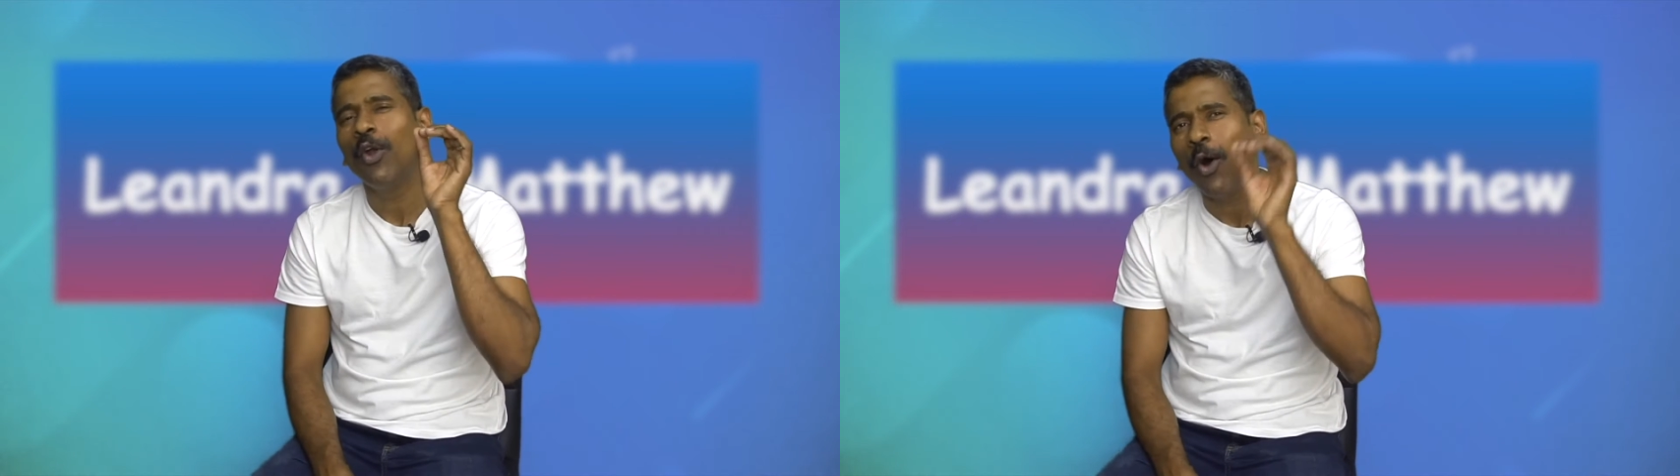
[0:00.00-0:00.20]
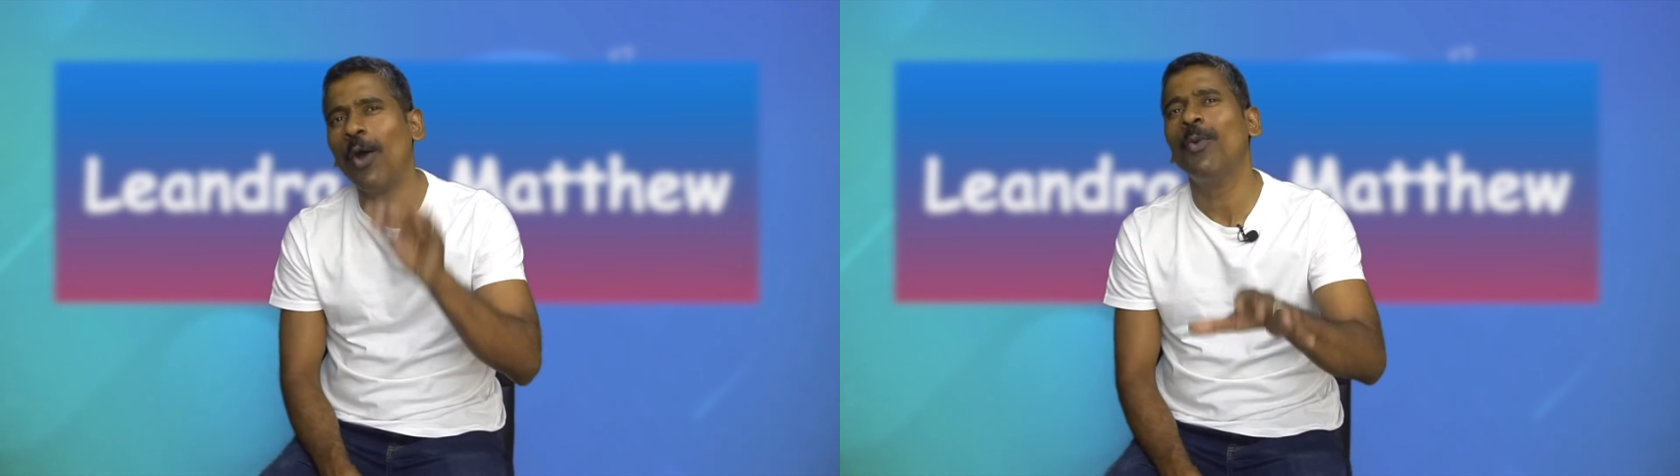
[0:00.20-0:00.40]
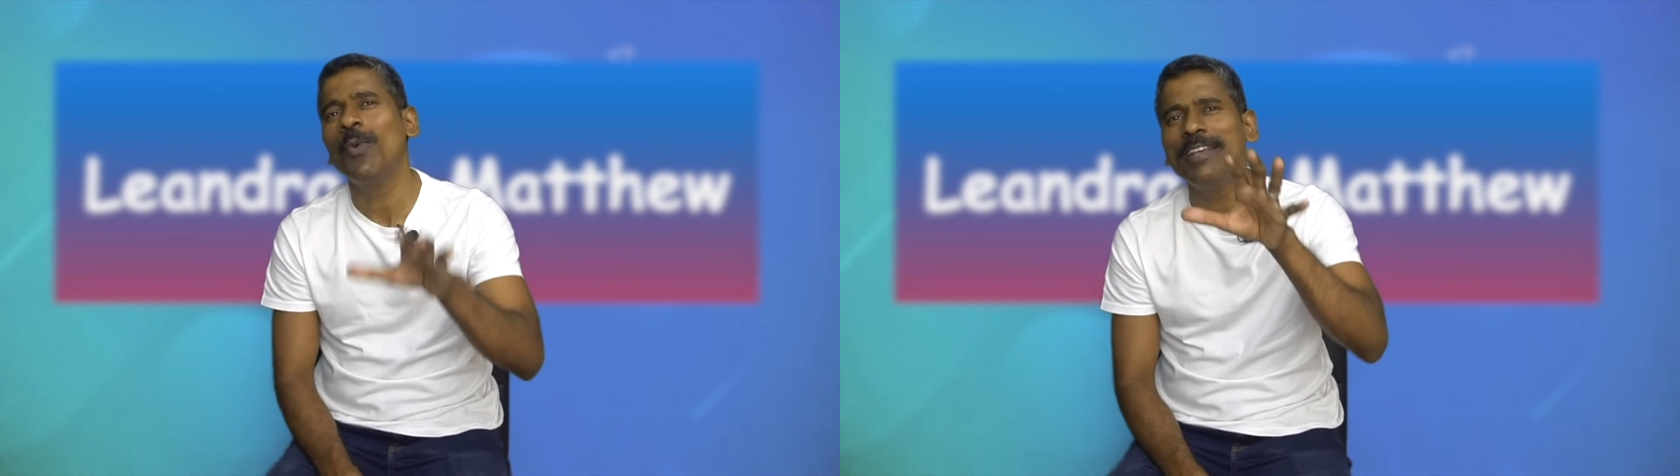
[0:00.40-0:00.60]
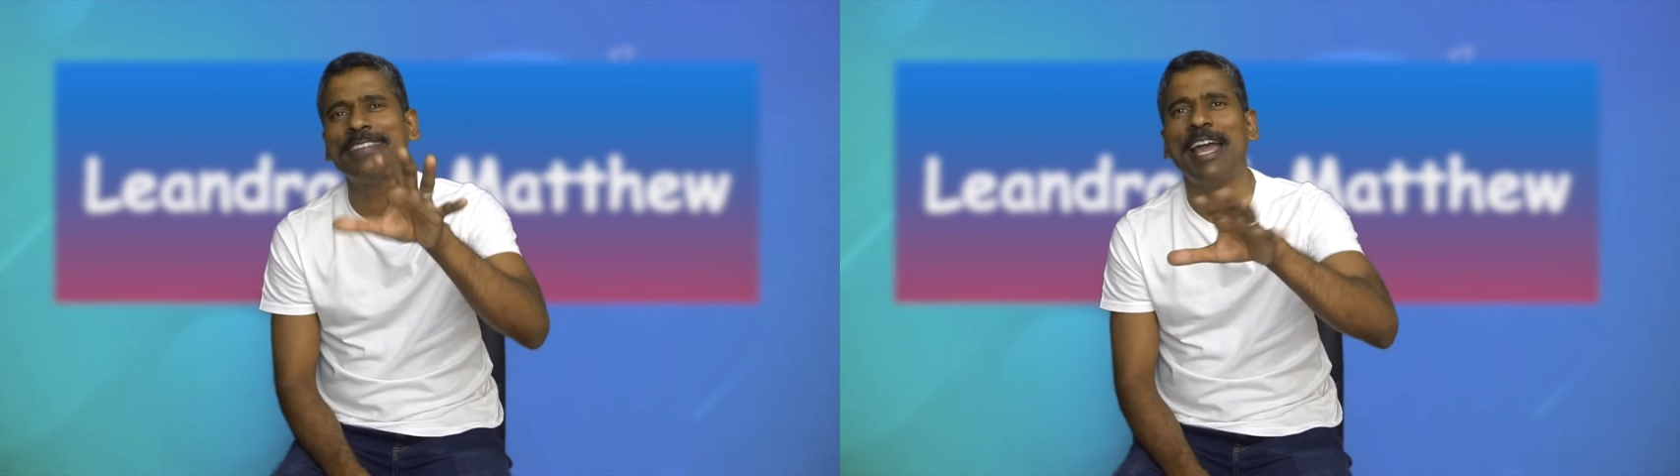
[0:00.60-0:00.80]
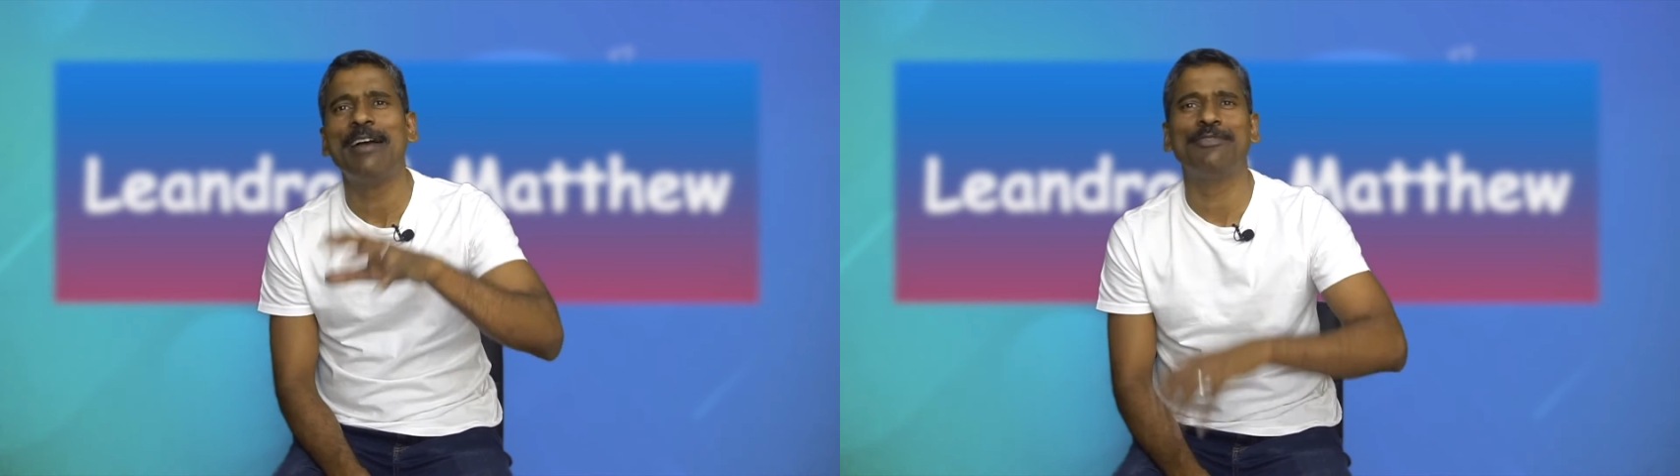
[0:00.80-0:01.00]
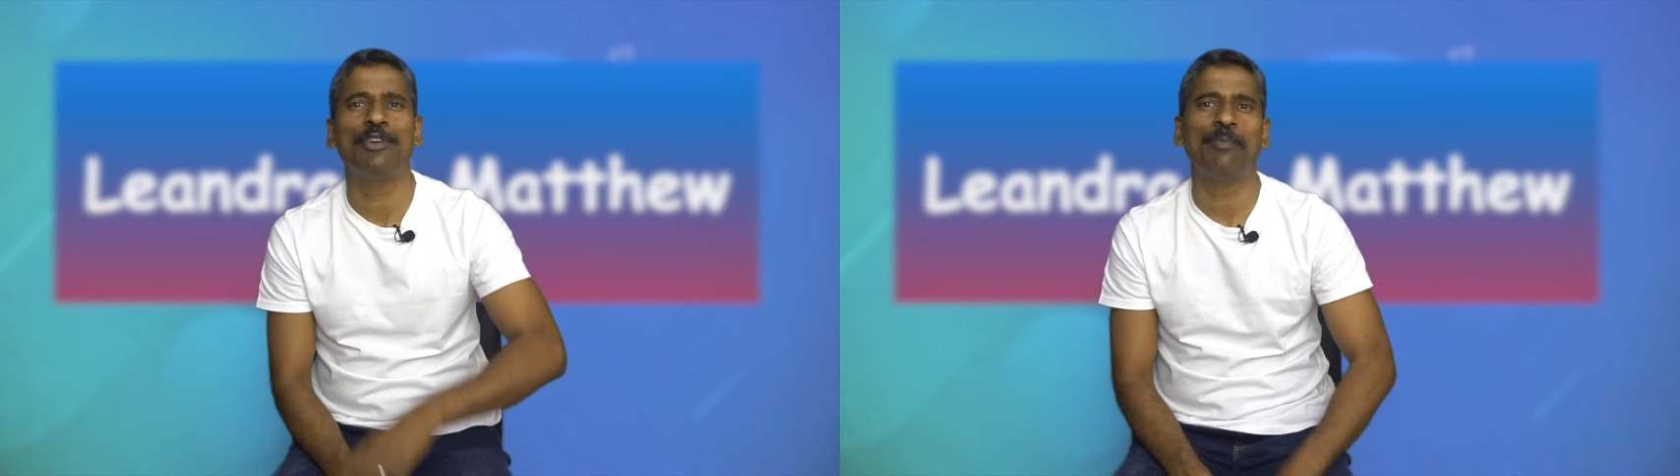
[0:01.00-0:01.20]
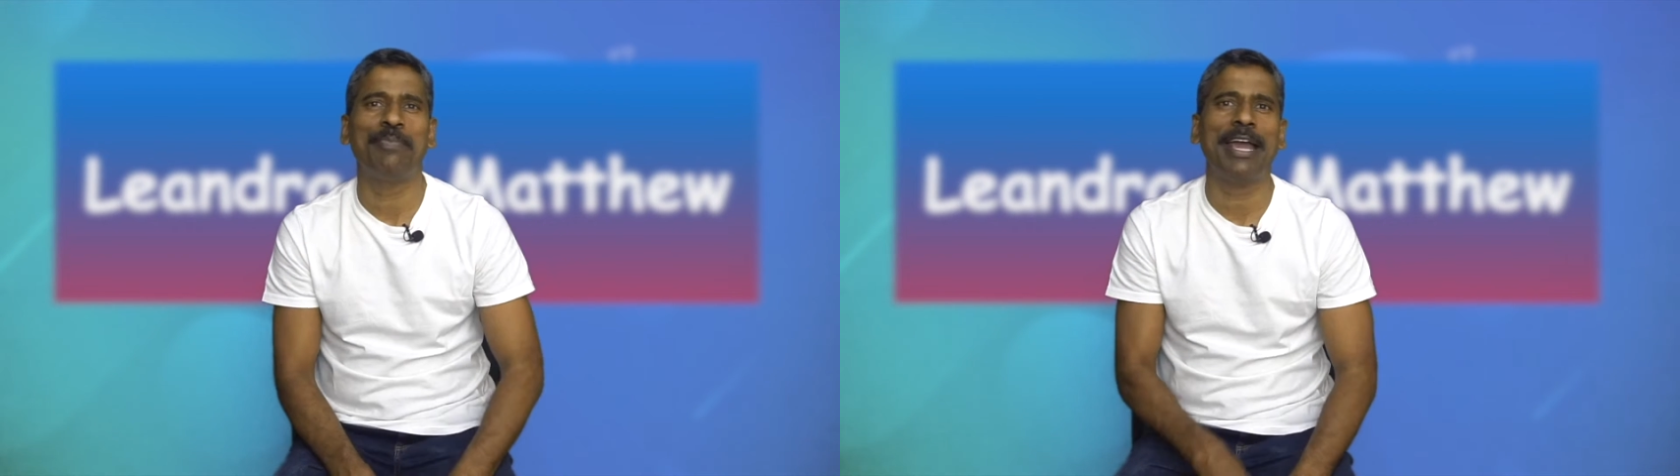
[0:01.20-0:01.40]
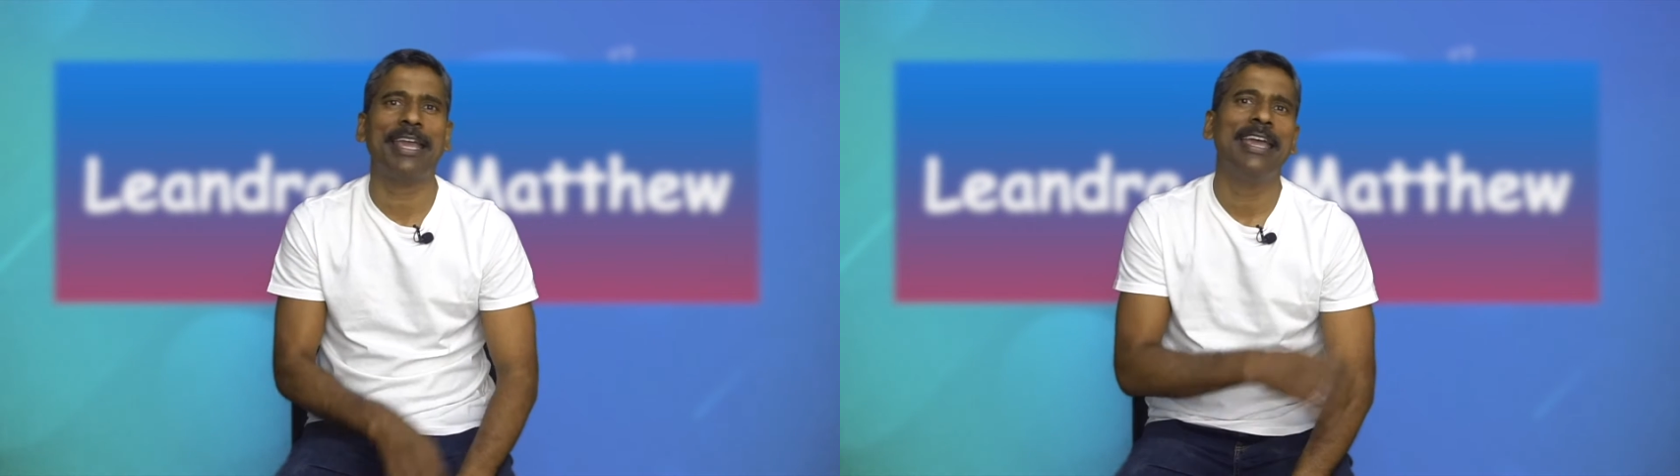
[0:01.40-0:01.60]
always have your back,